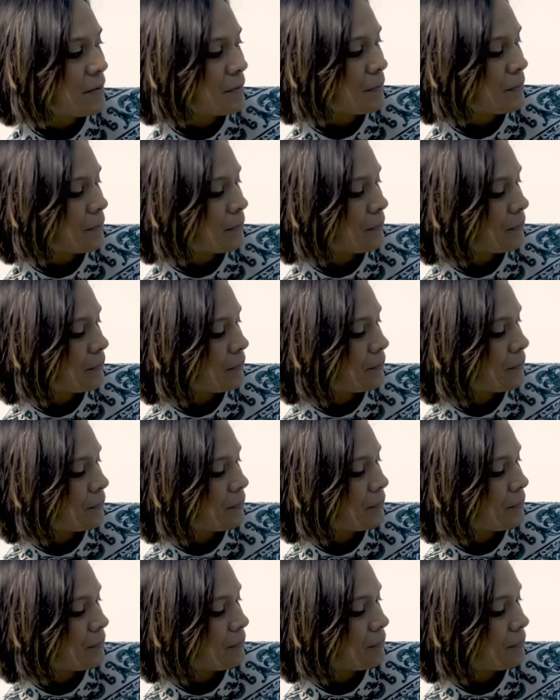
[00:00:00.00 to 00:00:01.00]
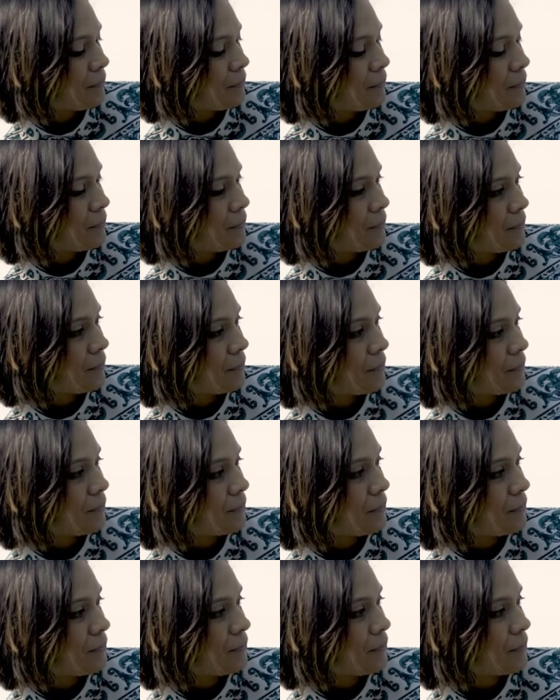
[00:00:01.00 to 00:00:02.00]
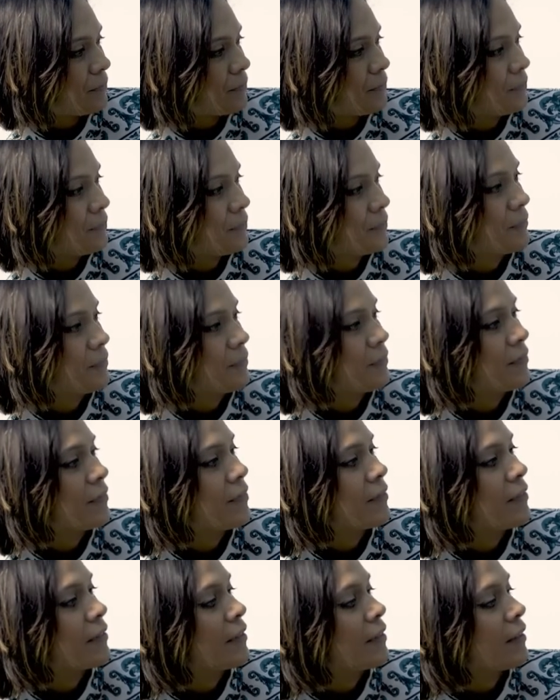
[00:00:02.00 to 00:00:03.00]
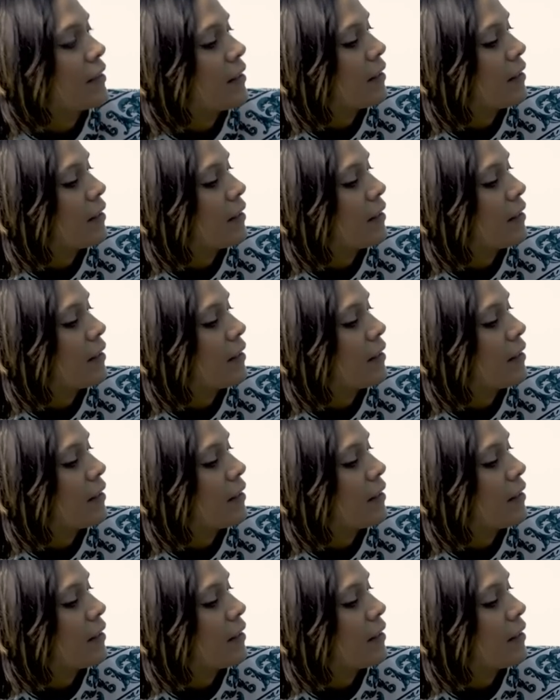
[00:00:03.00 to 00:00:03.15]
Nobody speaks.